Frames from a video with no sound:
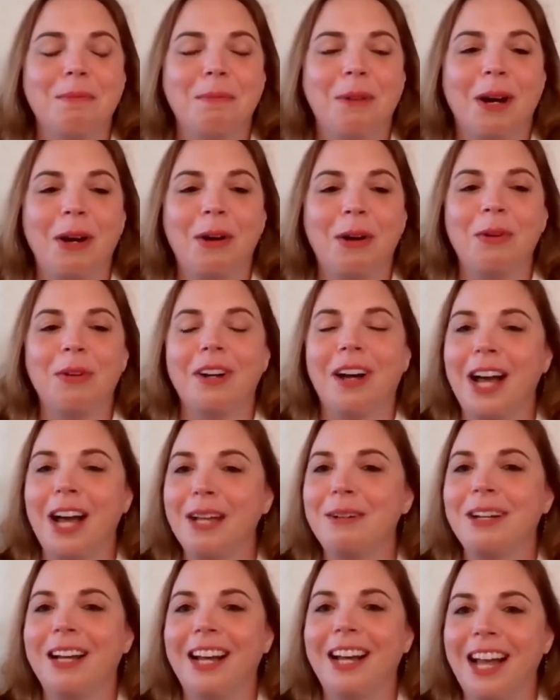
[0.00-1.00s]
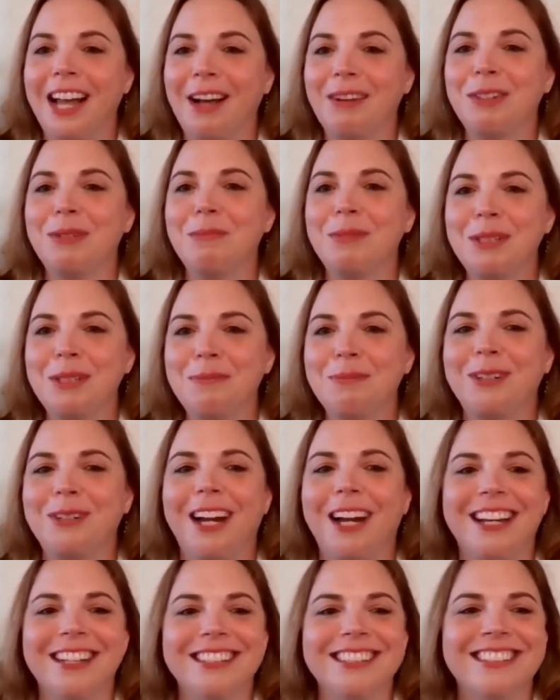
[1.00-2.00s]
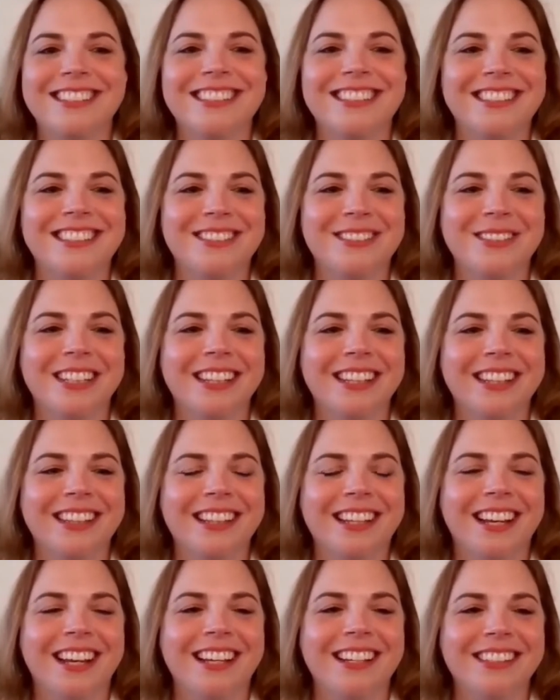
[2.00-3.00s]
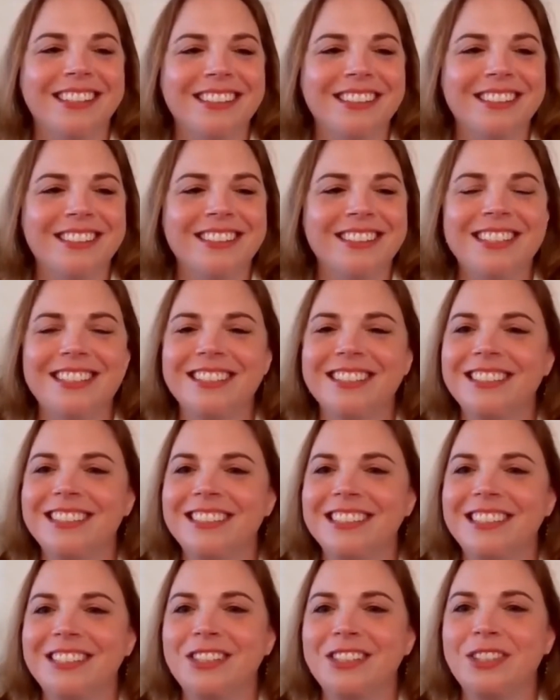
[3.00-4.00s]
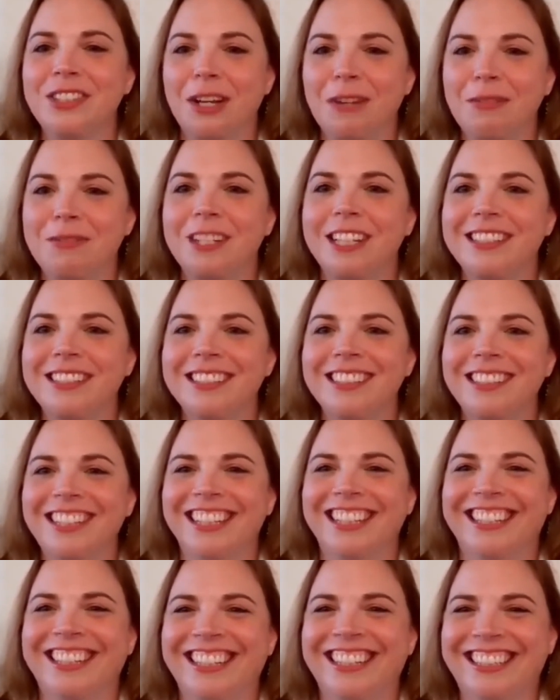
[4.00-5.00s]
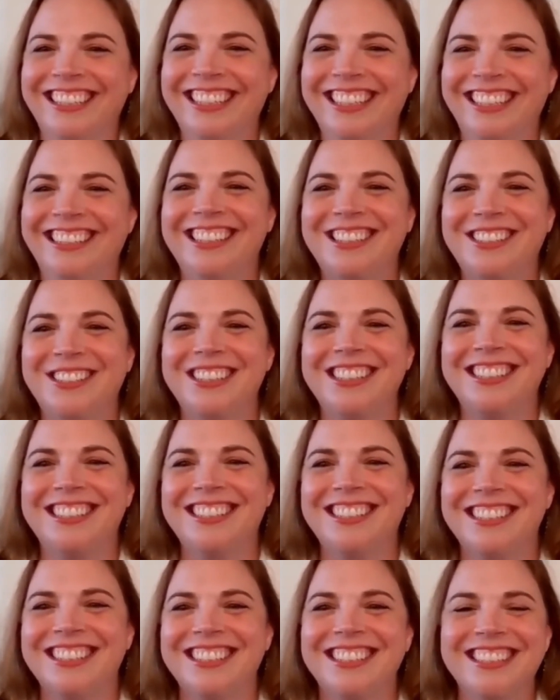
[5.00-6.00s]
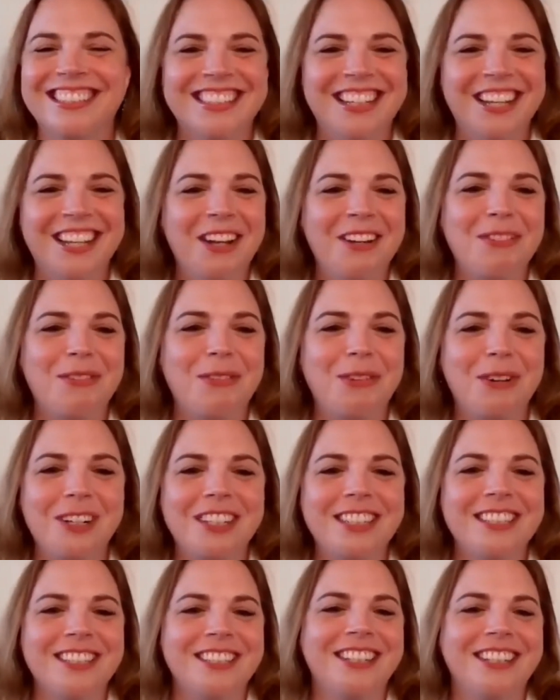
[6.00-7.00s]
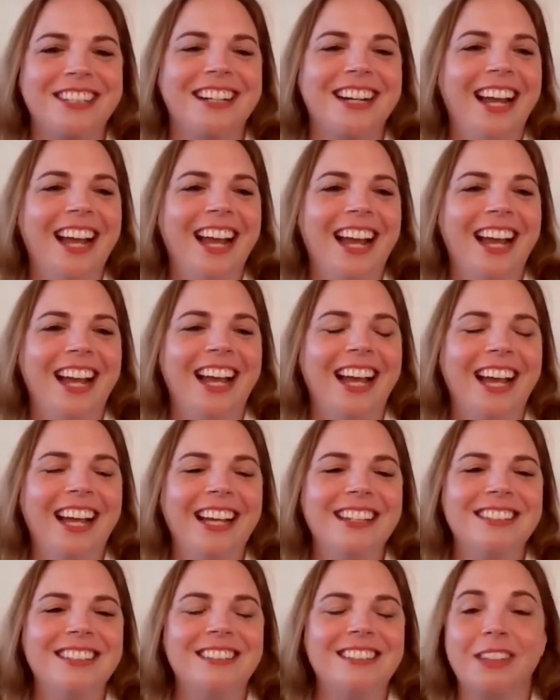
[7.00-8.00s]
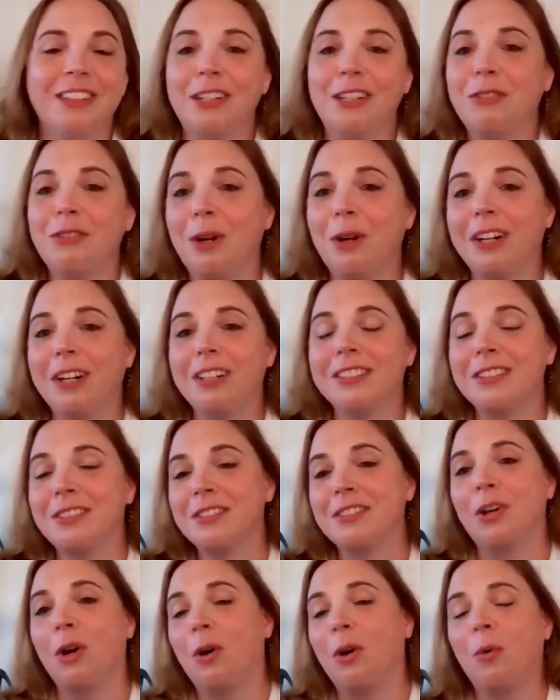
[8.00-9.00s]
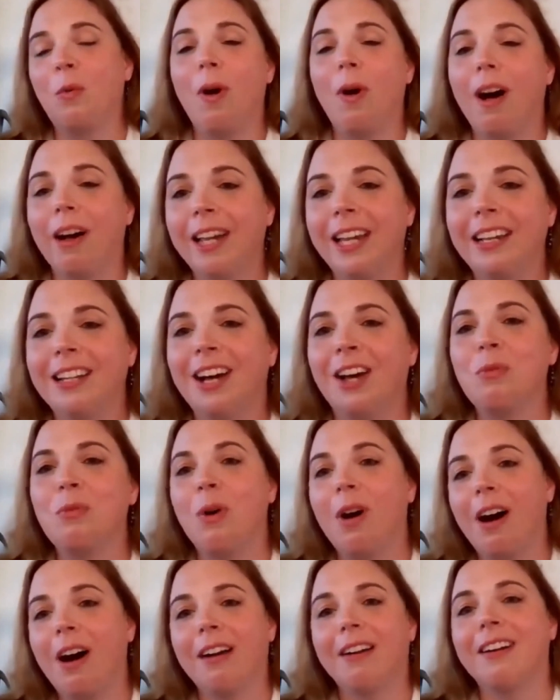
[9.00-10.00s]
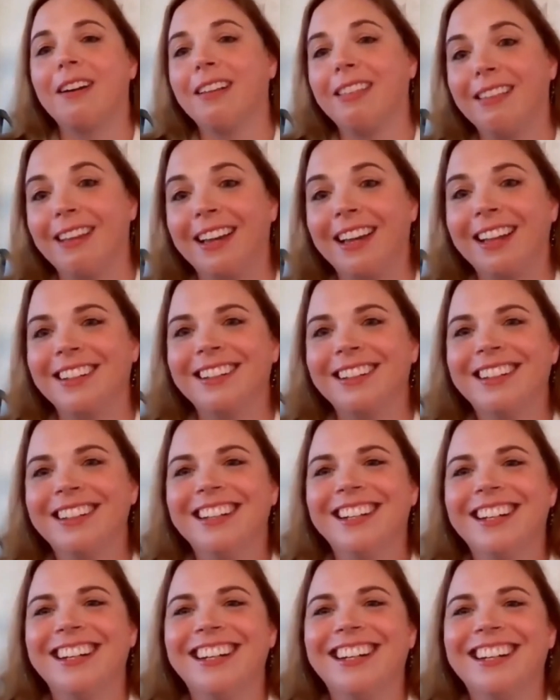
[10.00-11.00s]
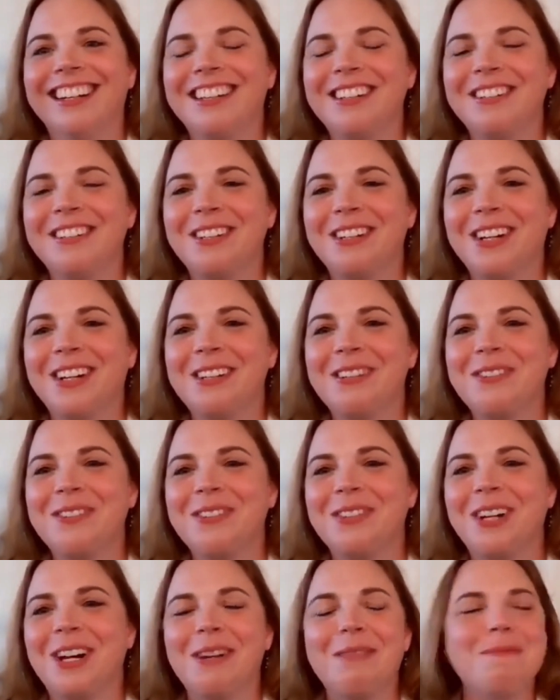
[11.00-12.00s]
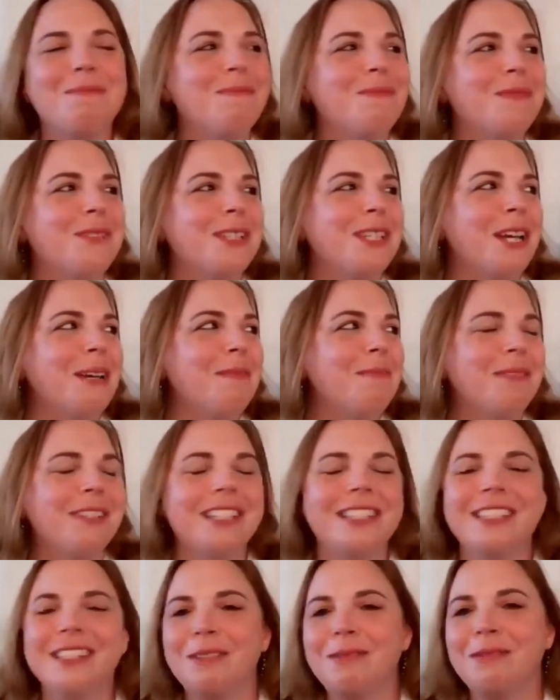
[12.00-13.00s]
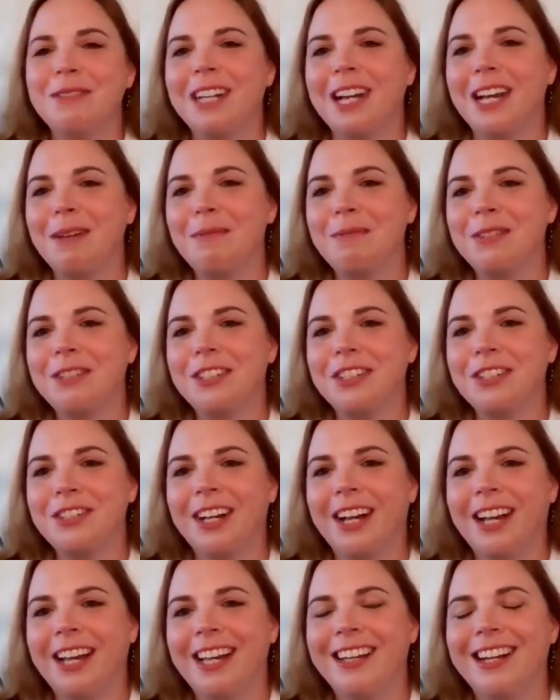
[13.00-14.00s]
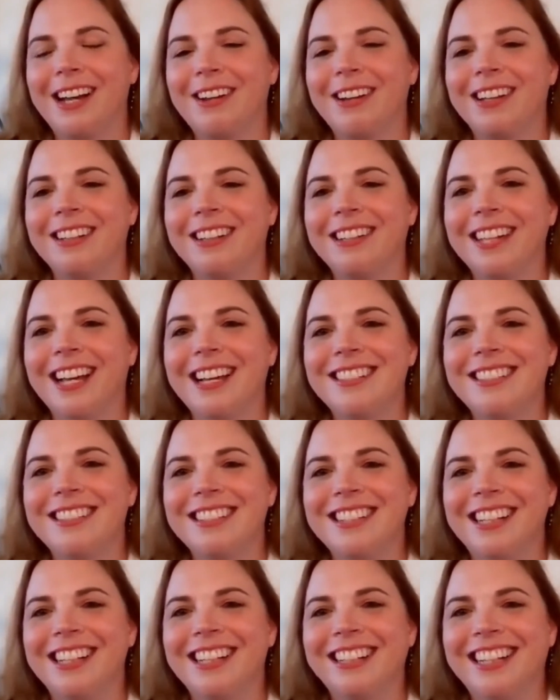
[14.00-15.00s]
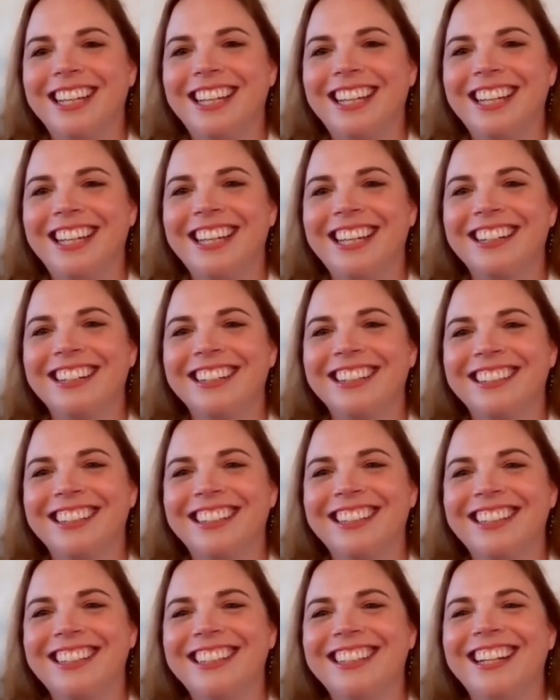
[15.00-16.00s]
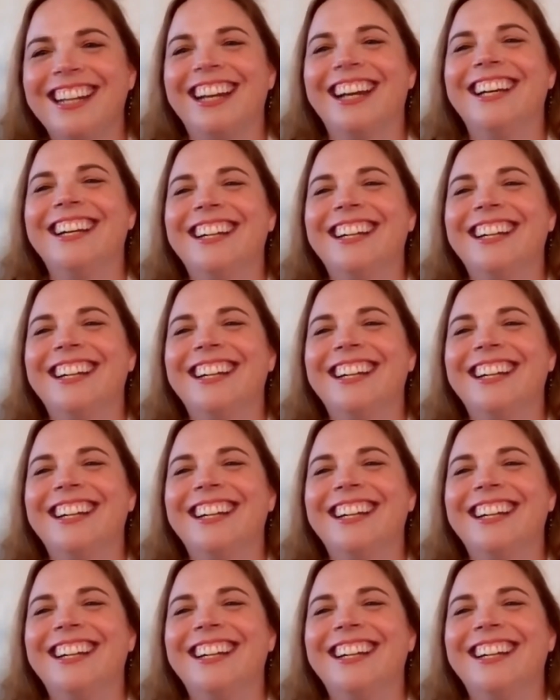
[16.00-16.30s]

But I have to be impressed with Jesus and his chefness in this instance, for sure. And then, of course, there's the whole walking on water thing. And I'm tempted sometimes to try it out on Casadega Lake here in Lilydale.